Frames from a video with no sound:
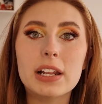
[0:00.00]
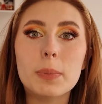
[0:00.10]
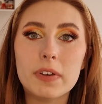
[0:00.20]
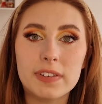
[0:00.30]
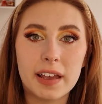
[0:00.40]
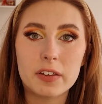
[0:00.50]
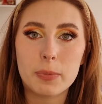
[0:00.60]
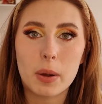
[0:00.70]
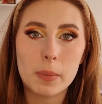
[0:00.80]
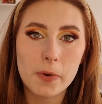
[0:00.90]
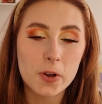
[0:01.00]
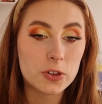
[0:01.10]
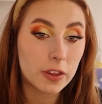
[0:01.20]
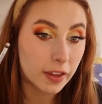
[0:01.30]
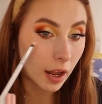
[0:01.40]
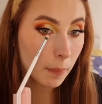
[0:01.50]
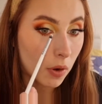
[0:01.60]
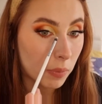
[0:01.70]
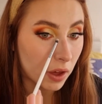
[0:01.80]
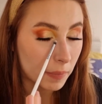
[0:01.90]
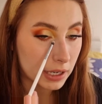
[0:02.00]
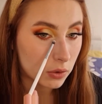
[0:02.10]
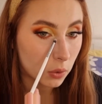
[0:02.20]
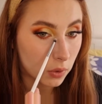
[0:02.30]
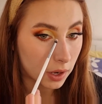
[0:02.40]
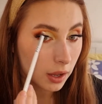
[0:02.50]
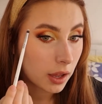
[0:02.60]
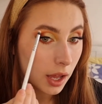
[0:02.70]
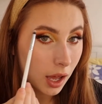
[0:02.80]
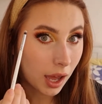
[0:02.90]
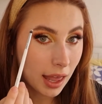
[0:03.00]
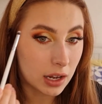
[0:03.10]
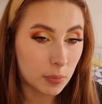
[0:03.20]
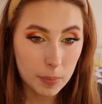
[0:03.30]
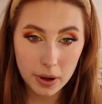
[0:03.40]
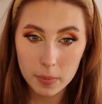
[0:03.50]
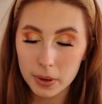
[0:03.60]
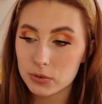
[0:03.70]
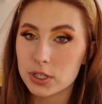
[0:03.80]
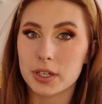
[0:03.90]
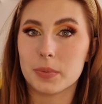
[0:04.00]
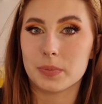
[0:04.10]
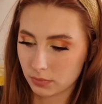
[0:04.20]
a little bit of setting spray on my brush, and then I popped that on my inner corner and then on my brow bone too.